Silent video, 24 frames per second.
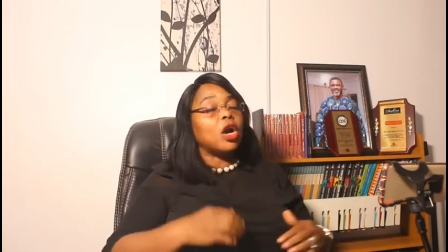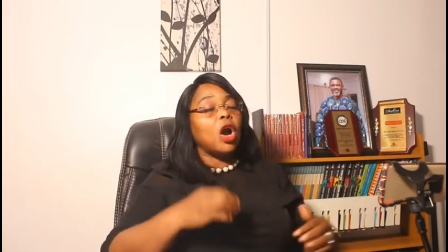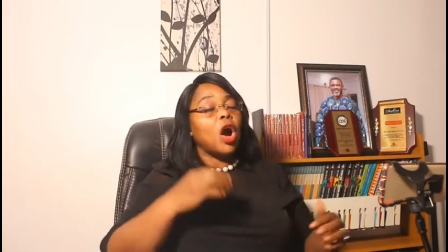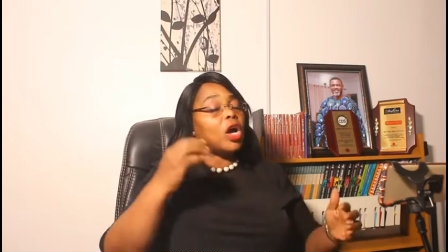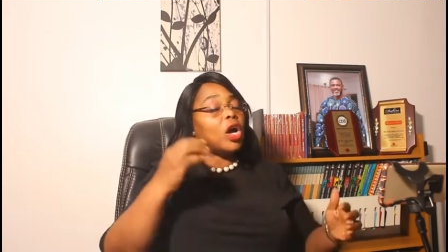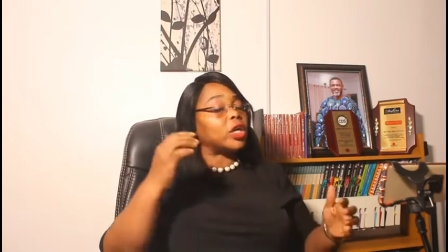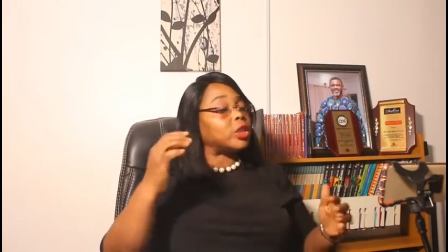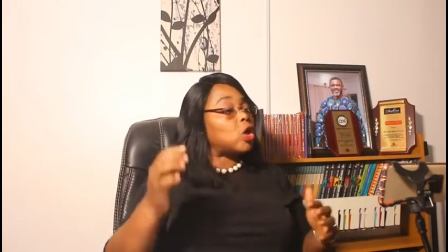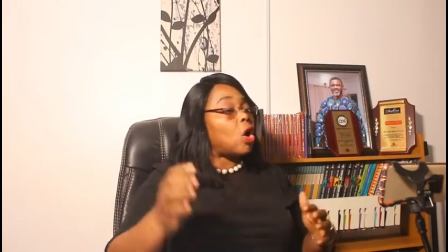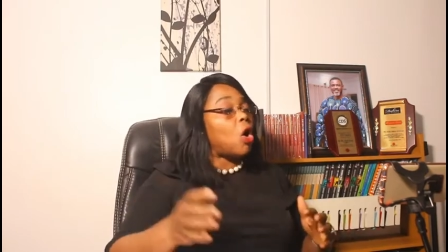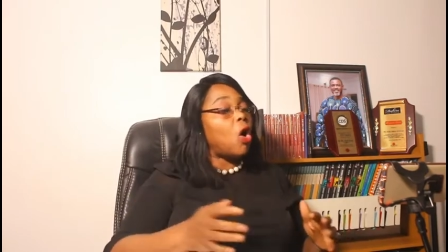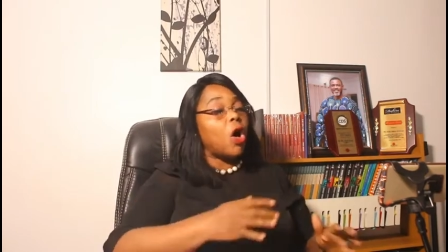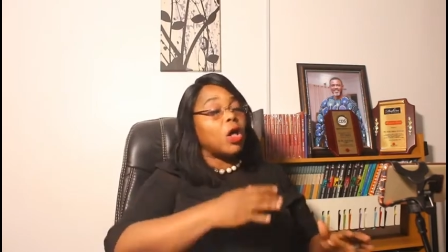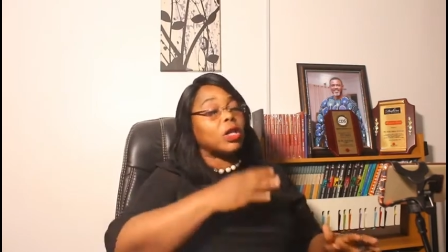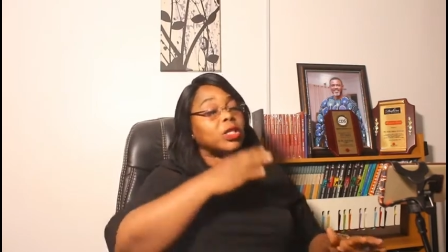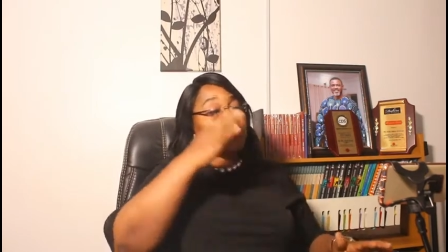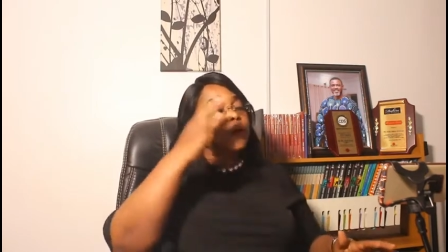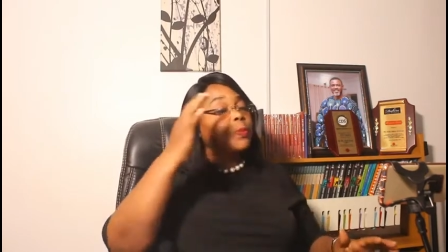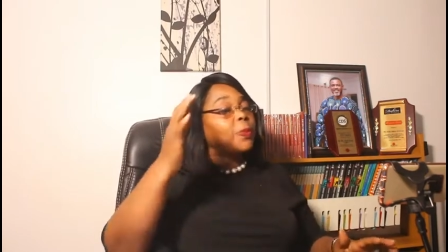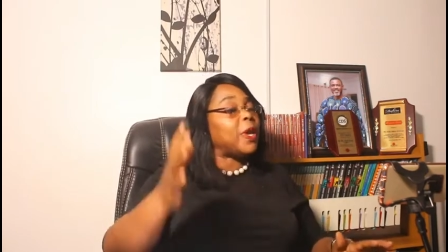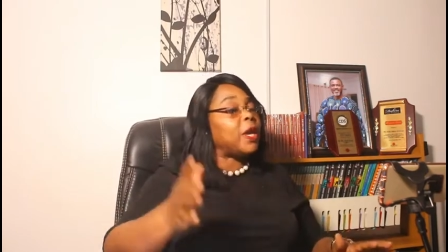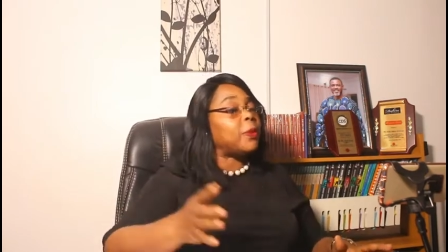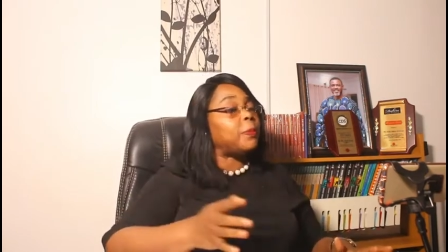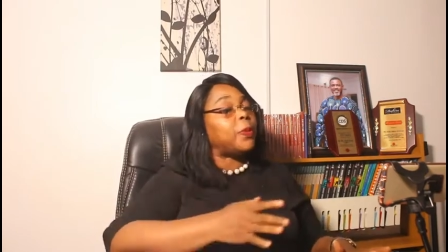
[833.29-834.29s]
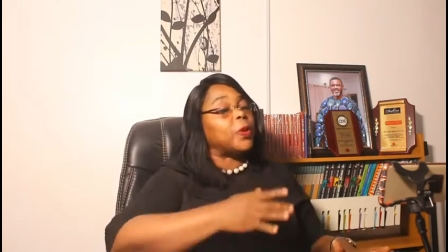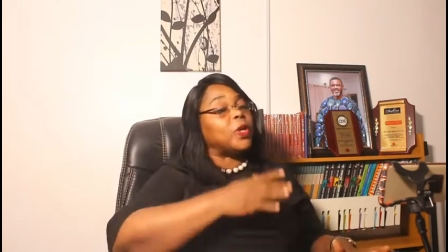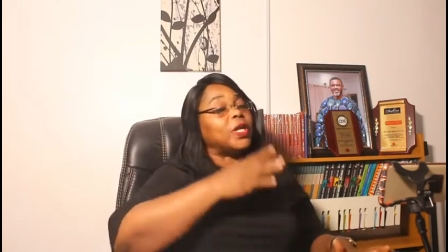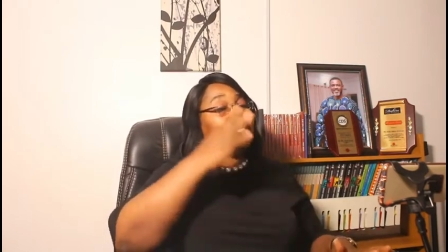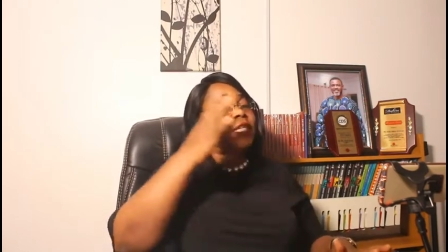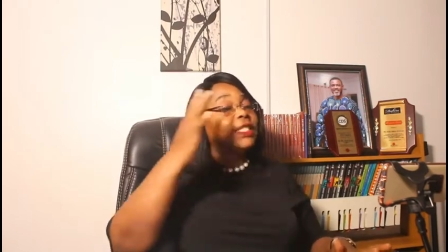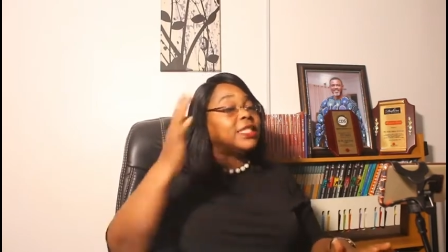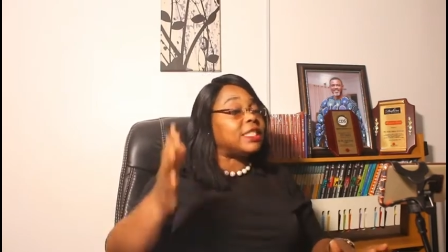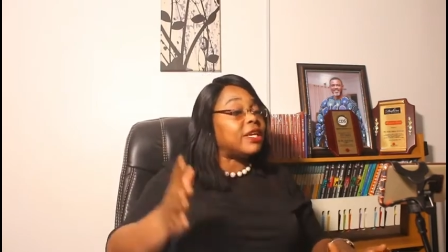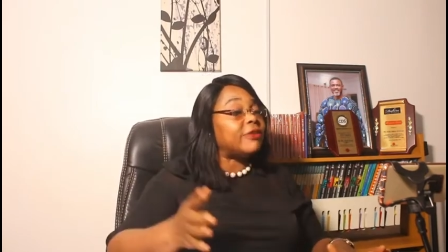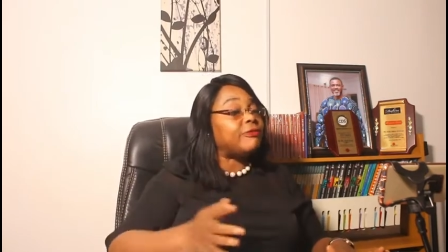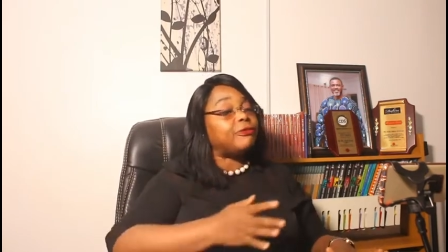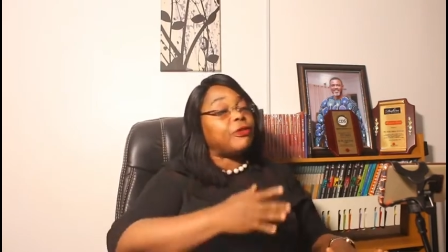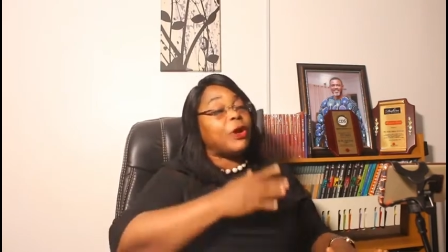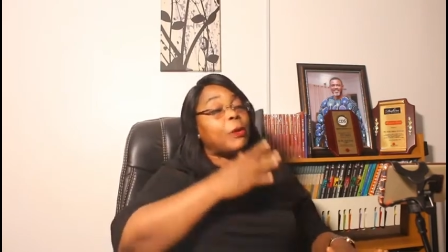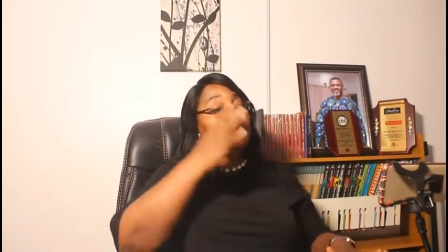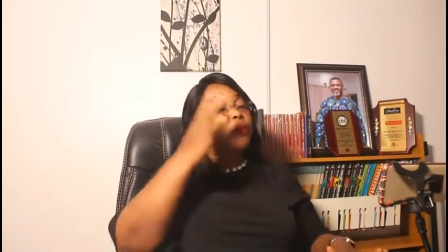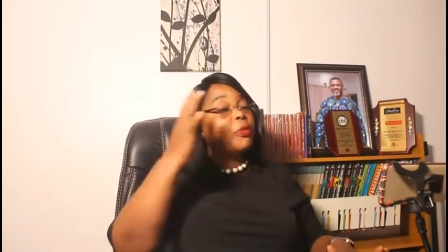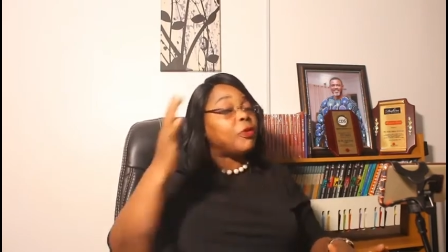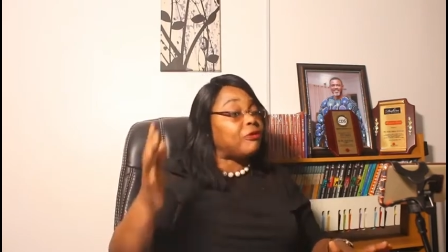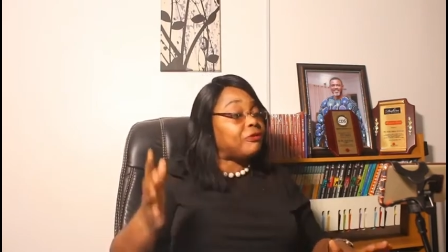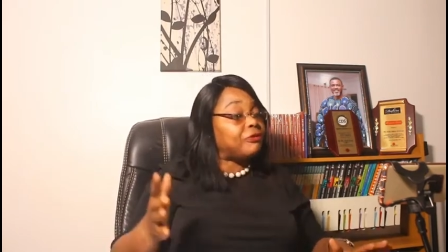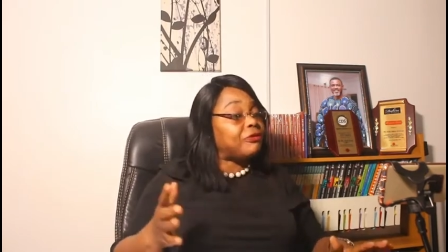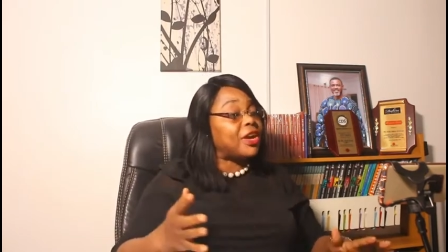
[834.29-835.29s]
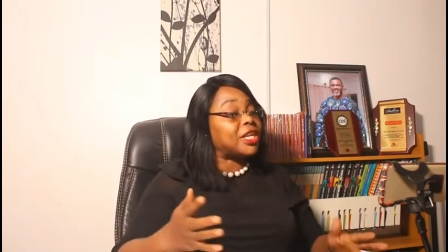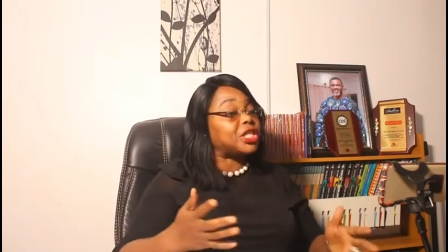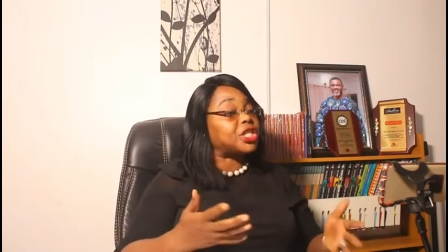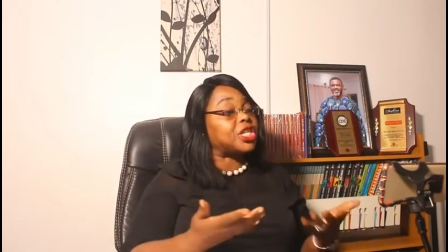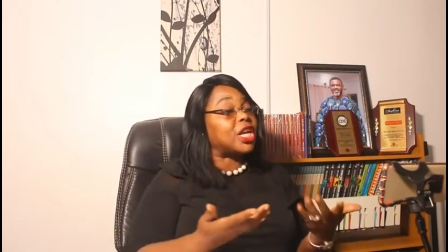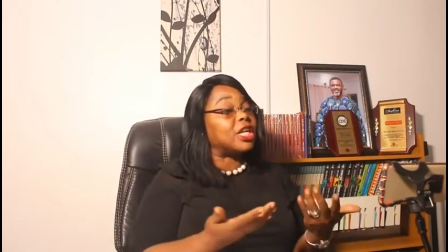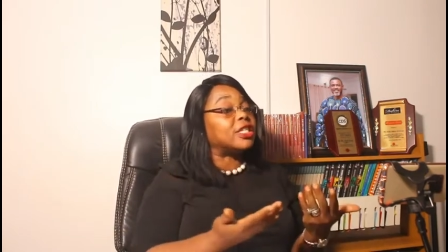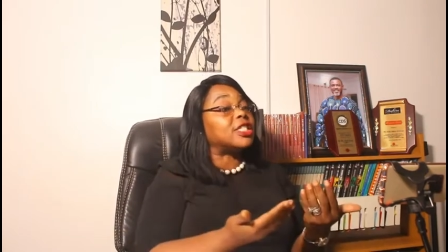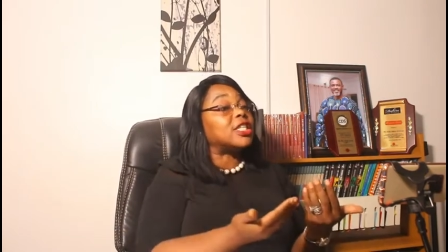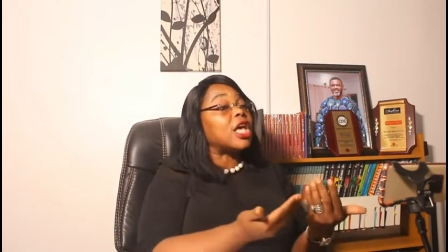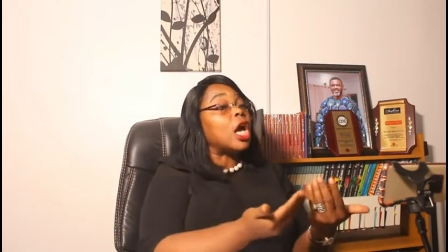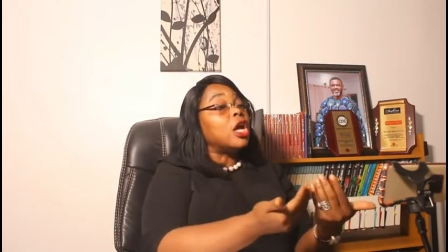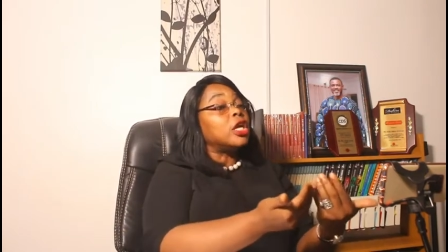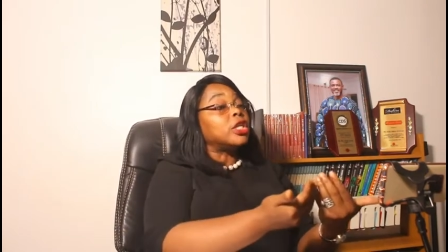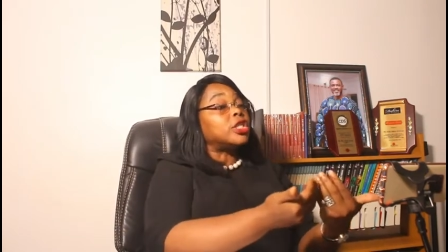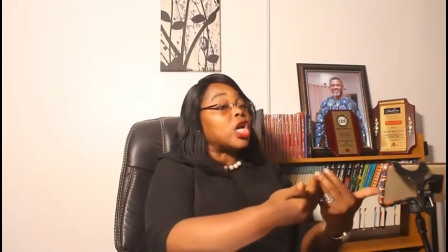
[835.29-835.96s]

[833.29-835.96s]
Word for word: God calls people in different professions